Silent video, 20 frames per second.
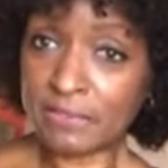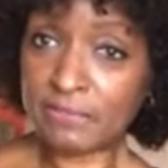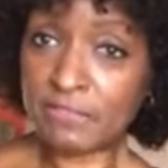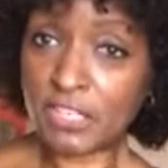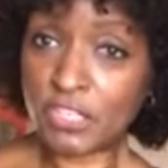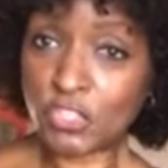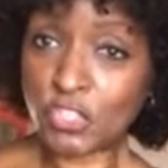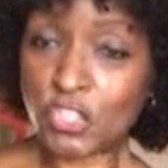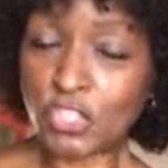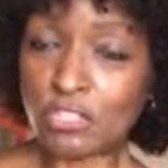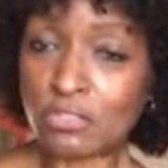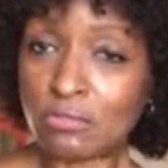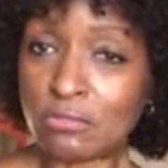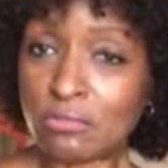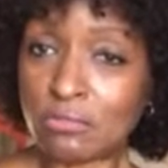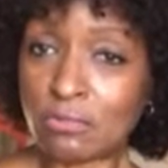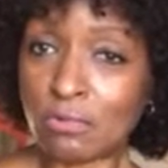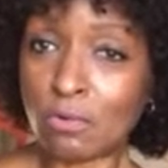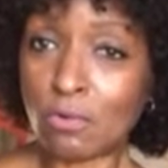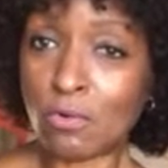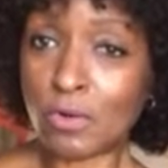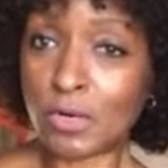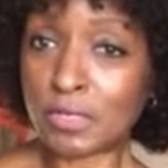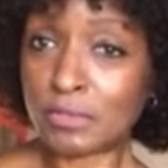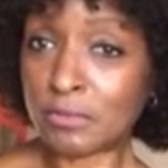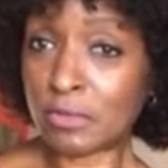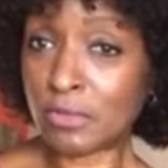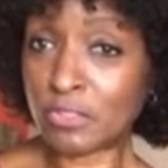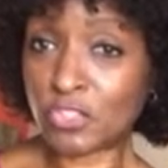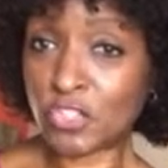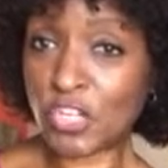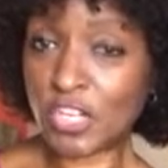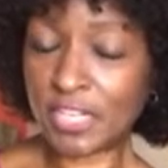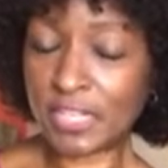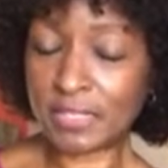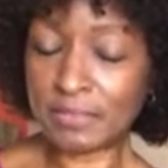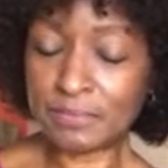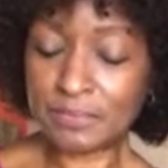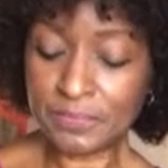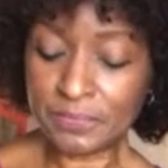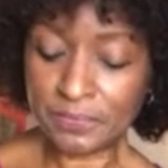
fish or chicken.